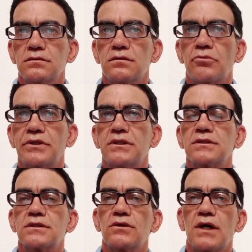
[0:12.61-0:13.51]
reading.
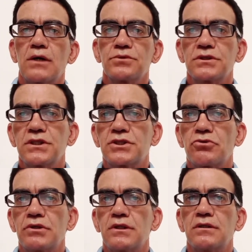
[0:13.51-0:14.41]
So, how to teach
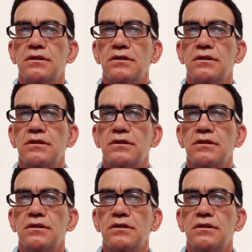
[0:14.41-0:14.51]
reading?